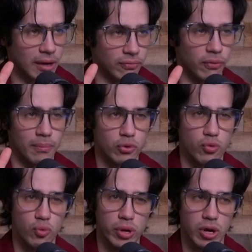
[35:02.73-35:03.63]
from who
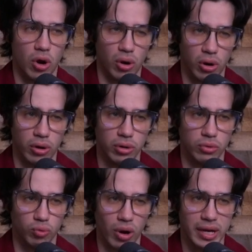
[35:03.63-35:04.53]
we are
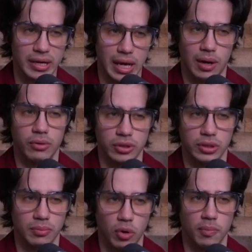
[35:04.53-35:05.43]
right now in this
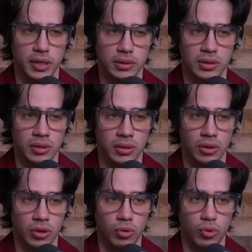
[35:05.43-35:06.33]
moment,
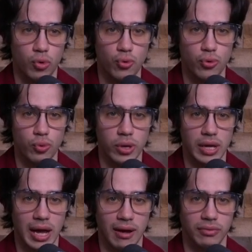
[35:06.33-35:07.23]
who do we
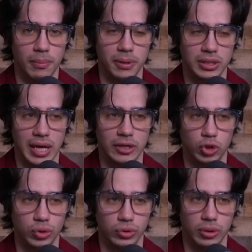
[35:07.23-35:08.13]
have the
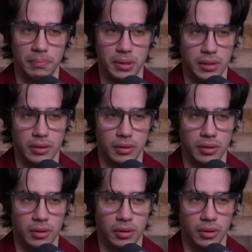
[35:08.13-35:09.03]
potential to be?
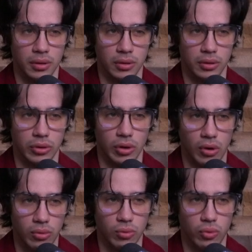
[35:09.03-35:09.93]
You
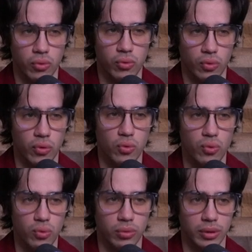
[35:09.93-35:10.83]
know,
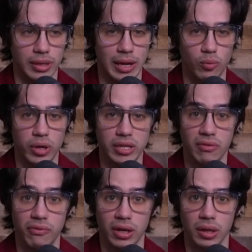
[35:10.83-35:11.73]
who can we
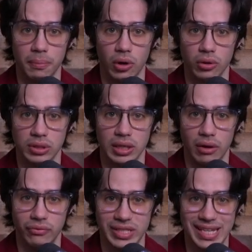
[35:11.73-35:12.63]
develop
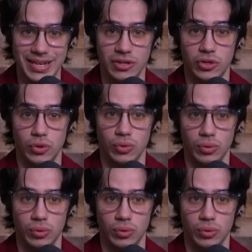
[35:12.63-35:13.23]
ourselves into,